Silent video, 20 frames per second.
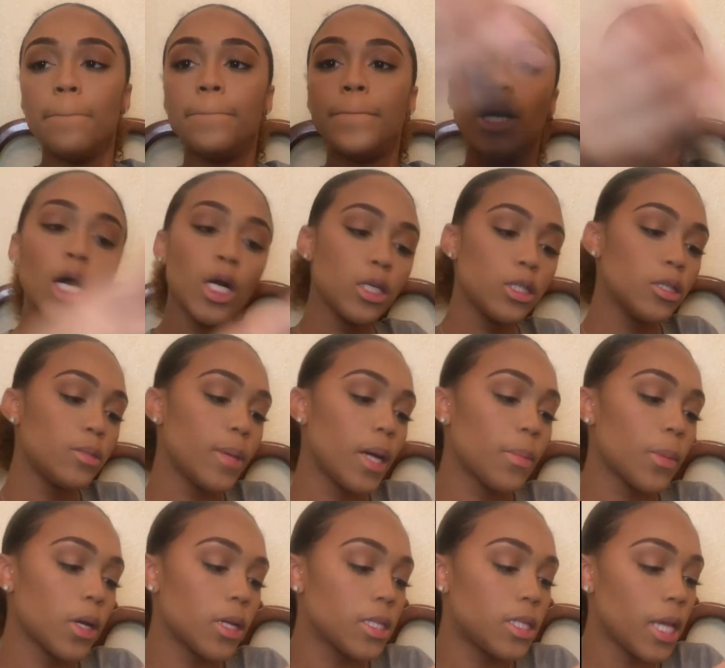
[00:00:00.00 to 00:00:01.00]
Boom,
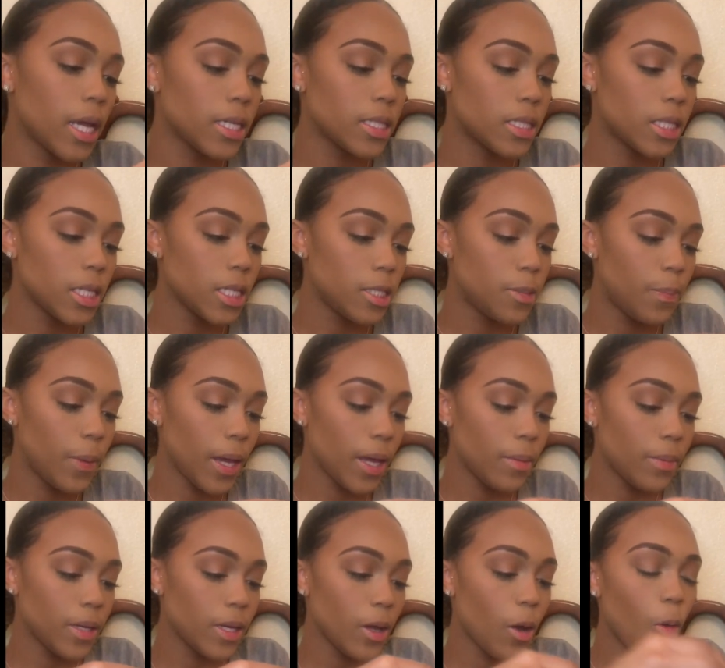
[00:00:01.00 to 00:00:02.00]
I'm gonna take this
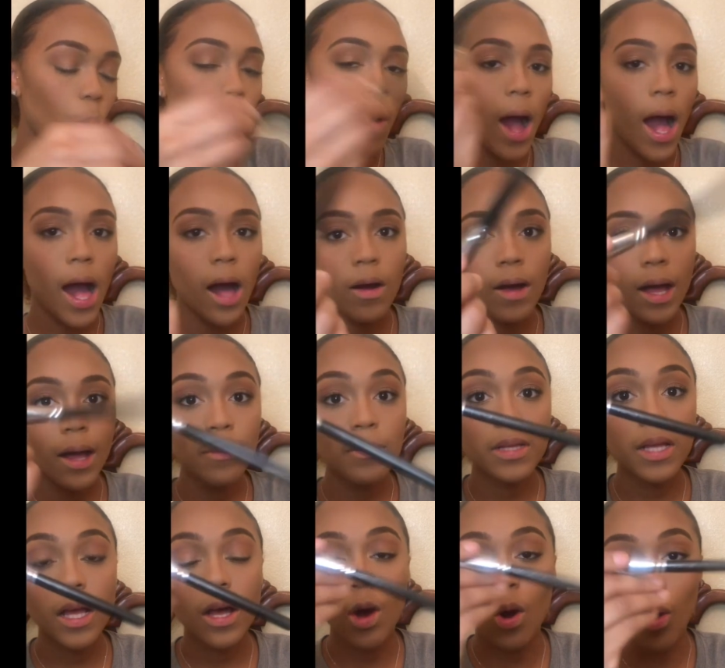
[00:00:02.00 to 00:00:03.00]
baby. Wow, I'm
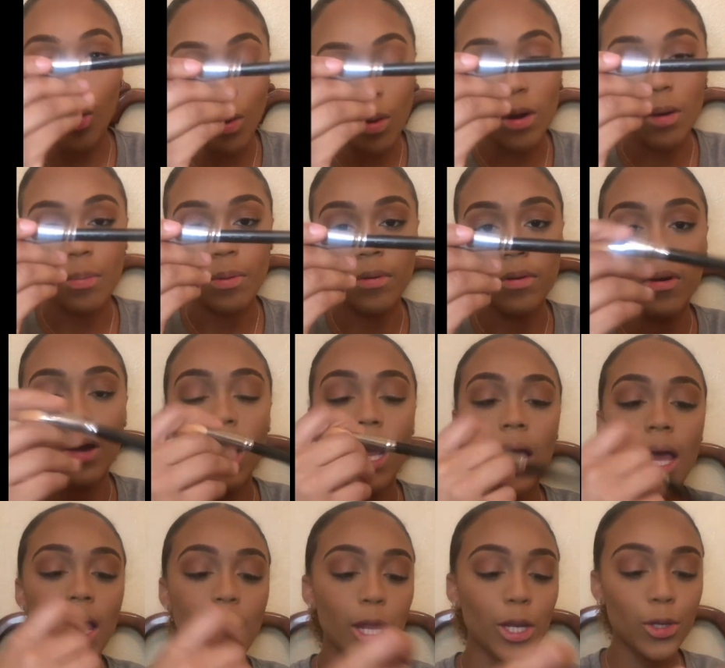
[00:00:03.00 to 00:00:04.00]
horrible. I
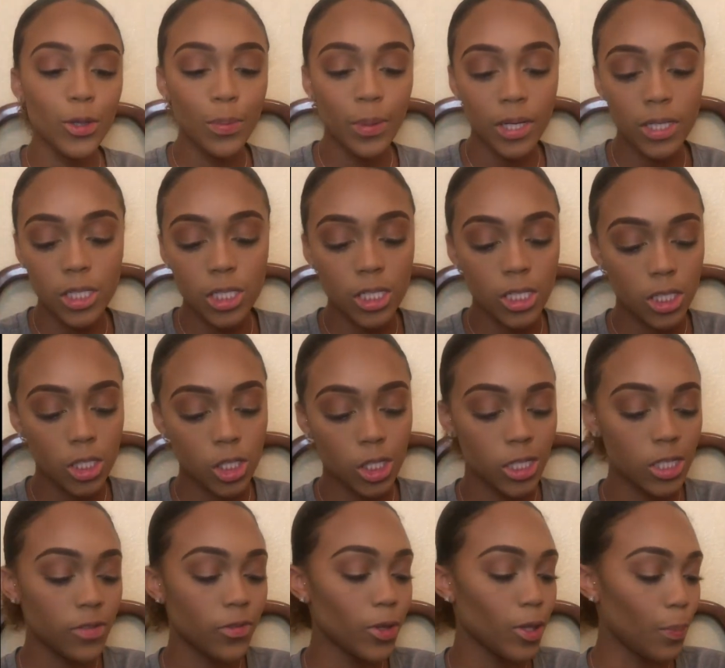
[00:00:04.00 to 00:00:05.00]
gotta get new brushes
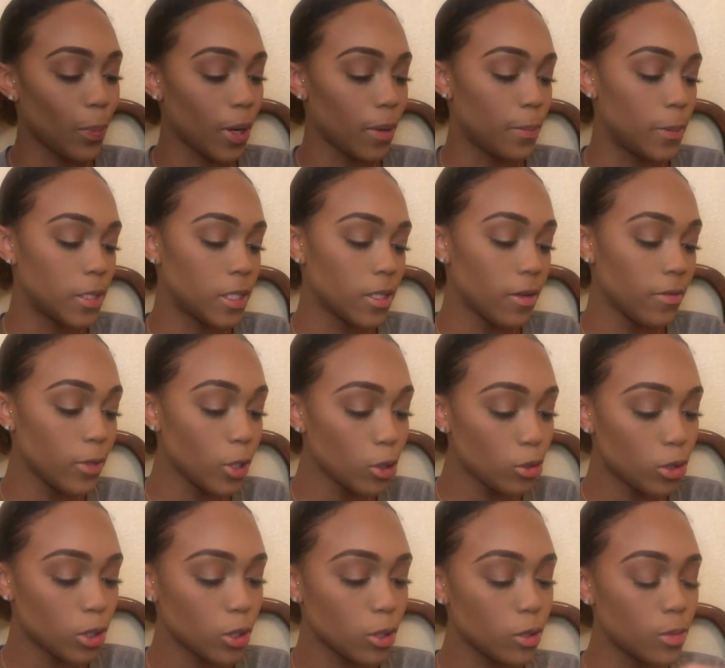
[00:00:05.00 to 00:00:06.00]
just for the purpose of
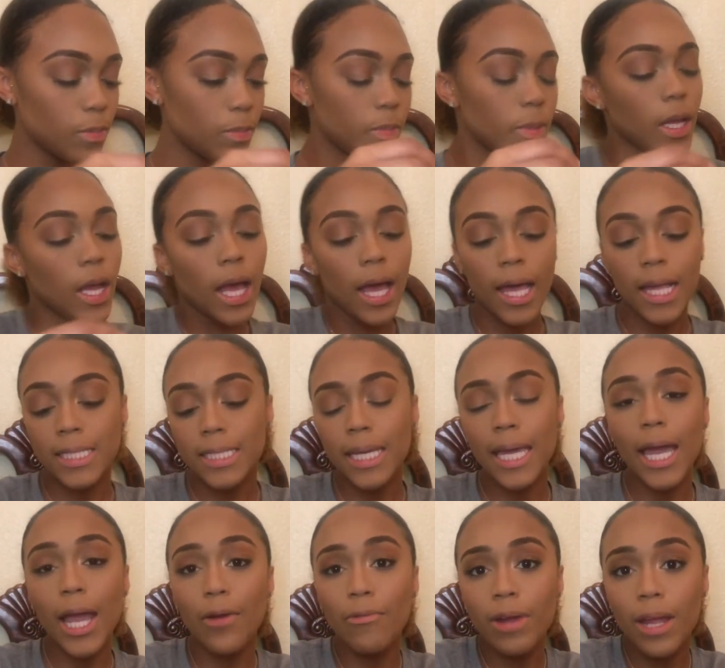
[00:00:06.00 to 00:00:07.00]
YouTube. Cause I
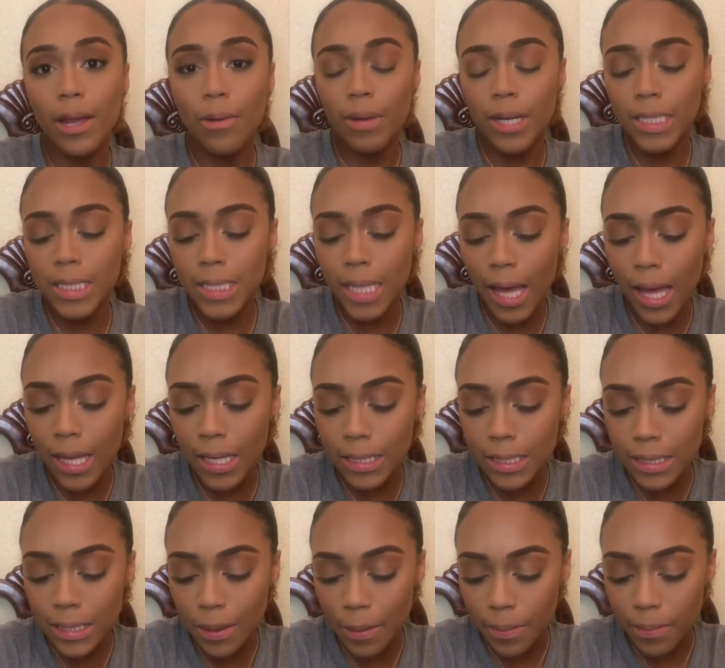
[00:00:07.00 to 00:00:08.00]
can't read what it says.
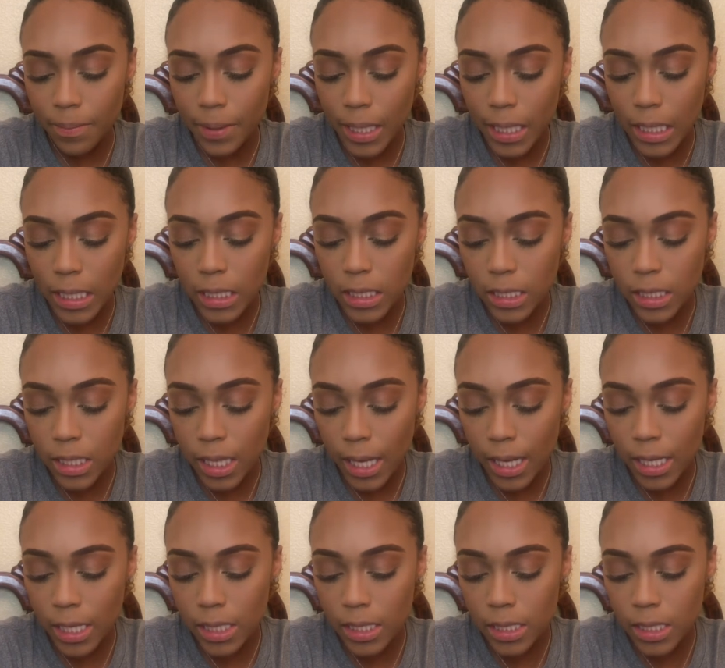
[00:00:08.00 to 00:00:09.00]
But it
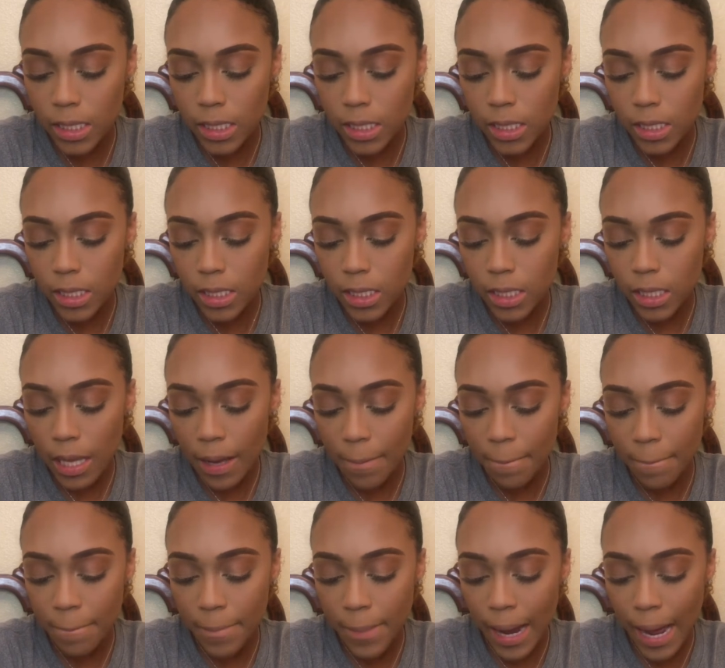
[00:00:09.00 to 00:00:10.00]
says
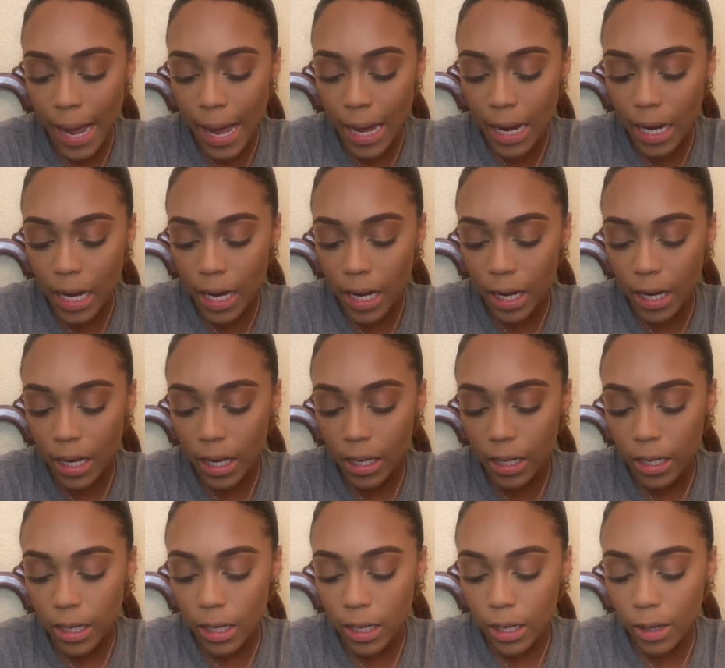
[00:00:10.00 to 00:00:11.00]
MAC
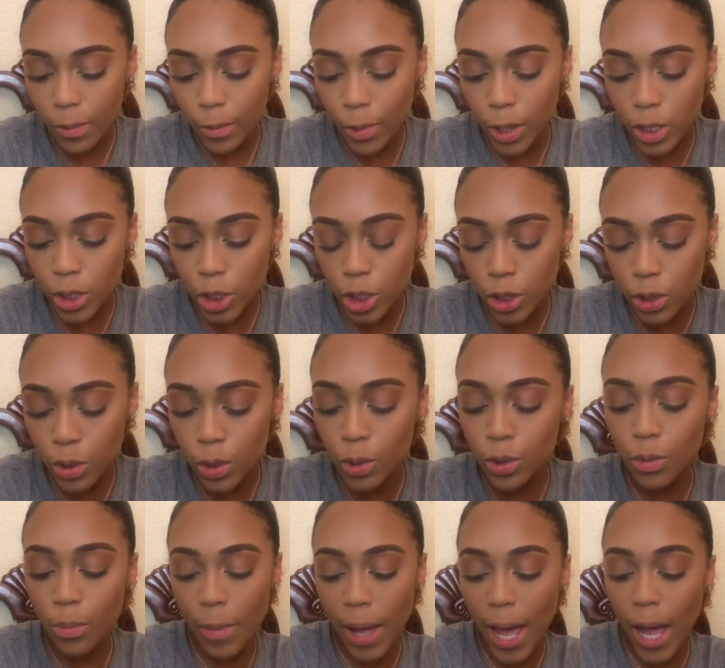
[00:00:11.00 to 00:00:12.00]

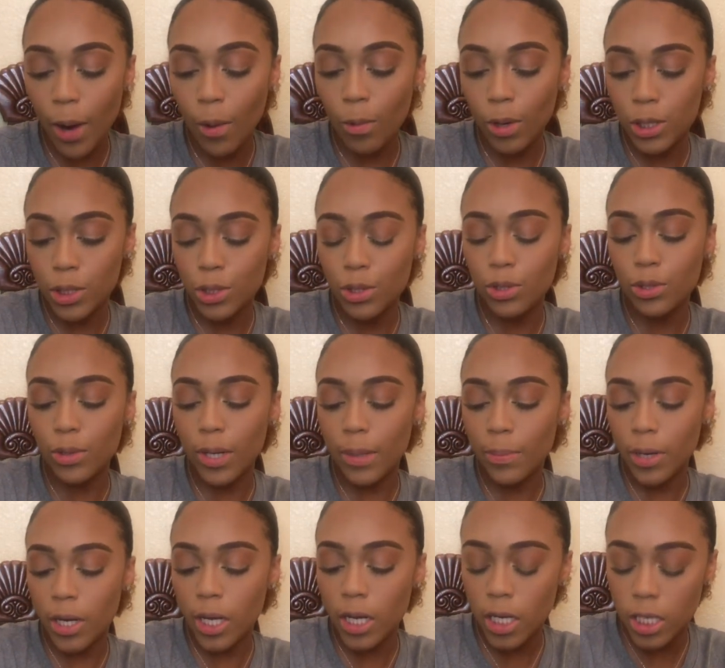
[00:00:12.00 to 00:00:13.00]
123
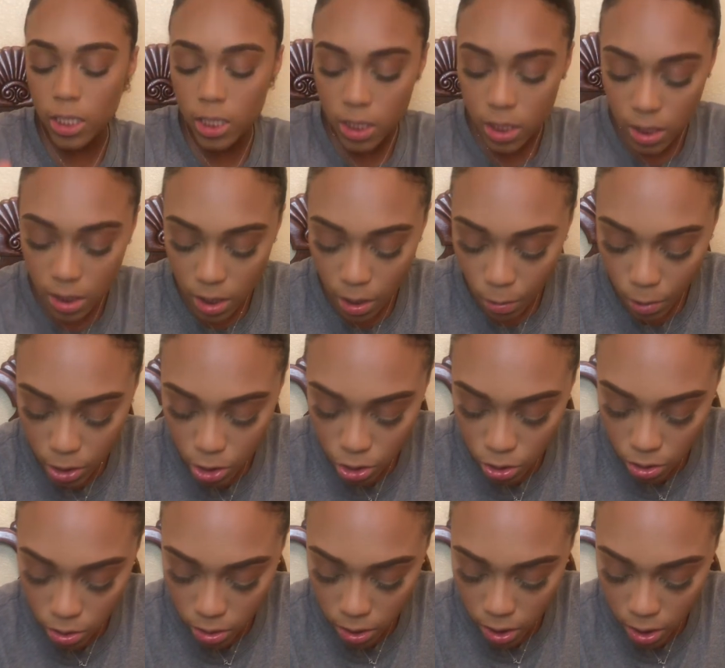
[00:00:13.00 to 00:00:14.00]
brush. Is that
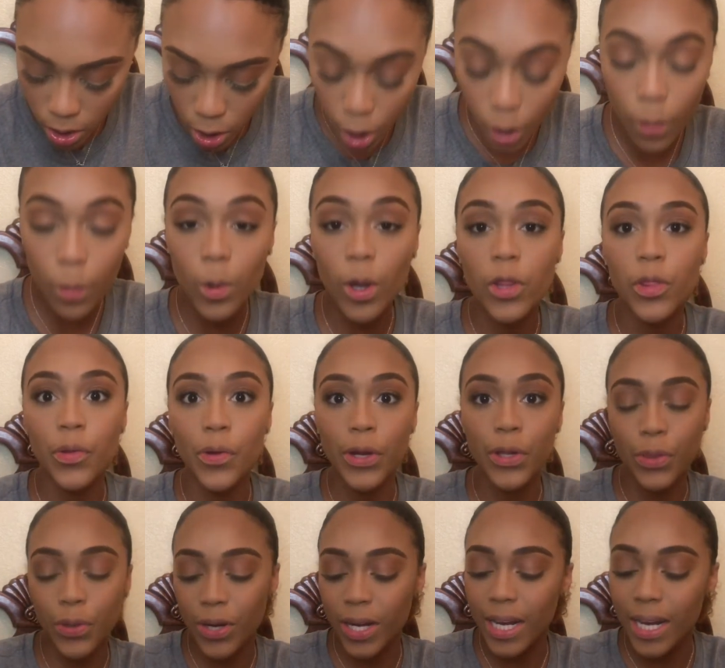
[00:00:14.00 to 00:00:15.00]
123? No,
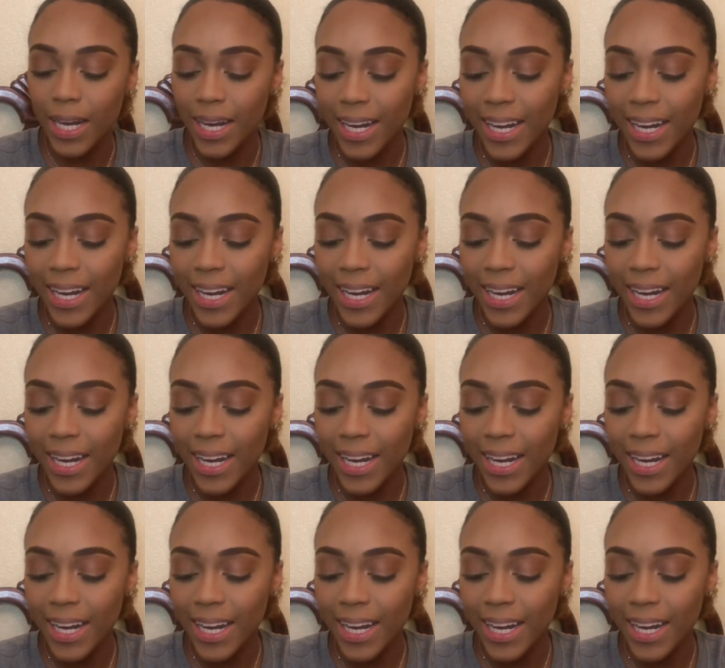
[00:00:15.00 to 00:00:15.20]
133.